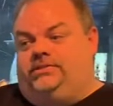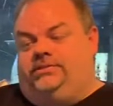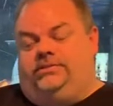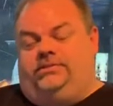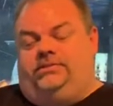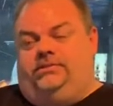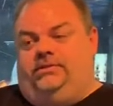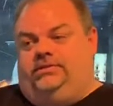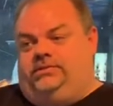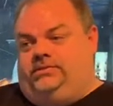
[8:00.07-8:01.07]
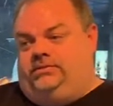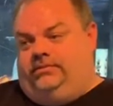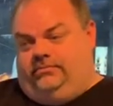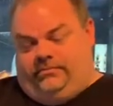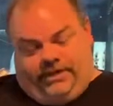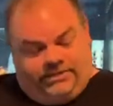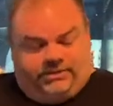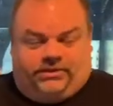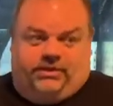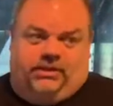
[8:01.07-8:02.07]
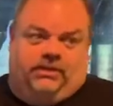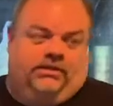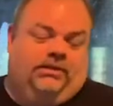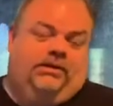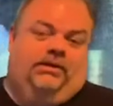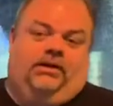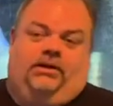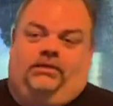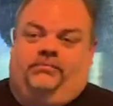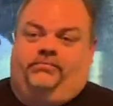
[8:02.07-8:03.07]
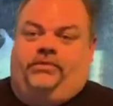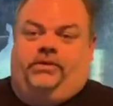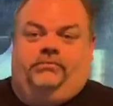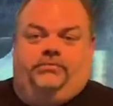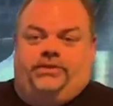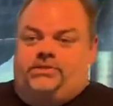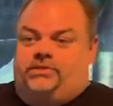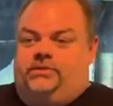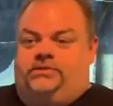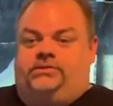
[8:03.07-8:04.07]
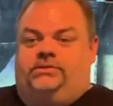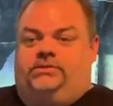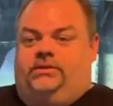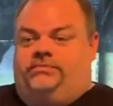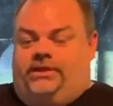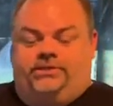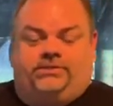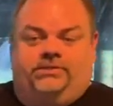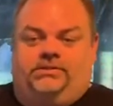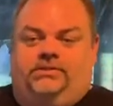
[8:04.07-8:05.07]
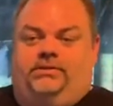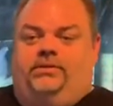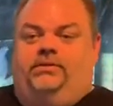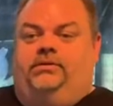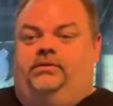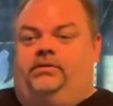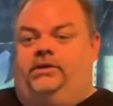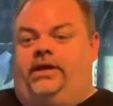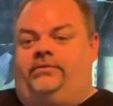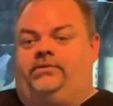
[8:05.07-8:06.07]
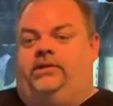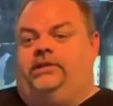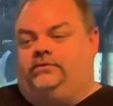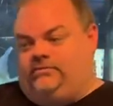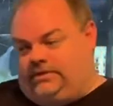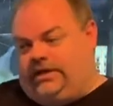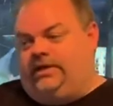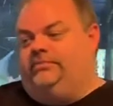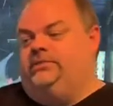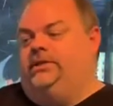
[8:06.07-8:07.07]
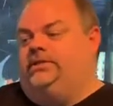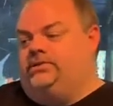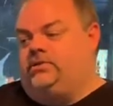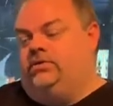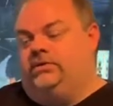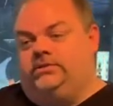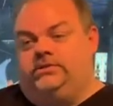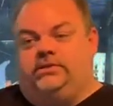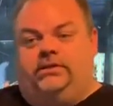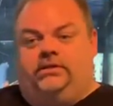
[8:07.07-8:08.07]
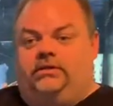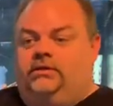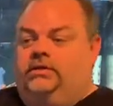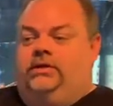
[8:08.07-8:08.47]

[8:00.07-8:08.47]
is the major thing. Research and patience. I mean, you have to let time take its course in